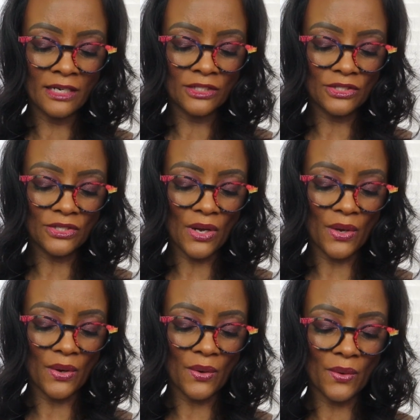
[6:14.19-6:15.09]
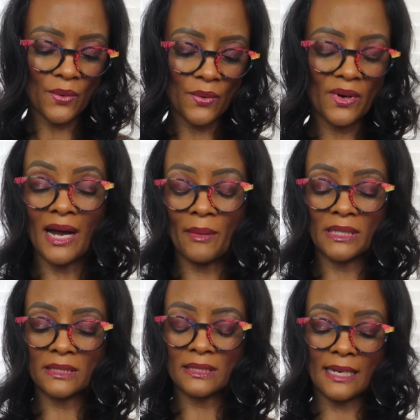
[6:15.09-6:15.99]
So I've
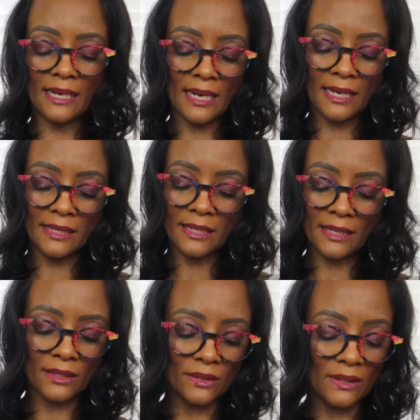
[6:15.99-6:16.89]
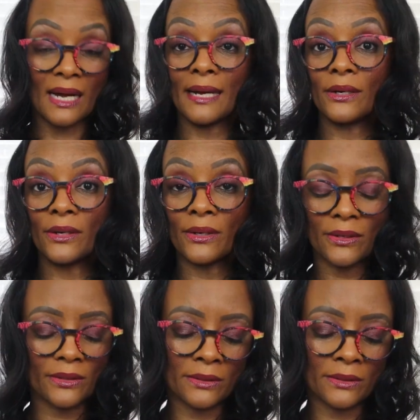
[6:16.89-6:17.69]
been saying I need another liner.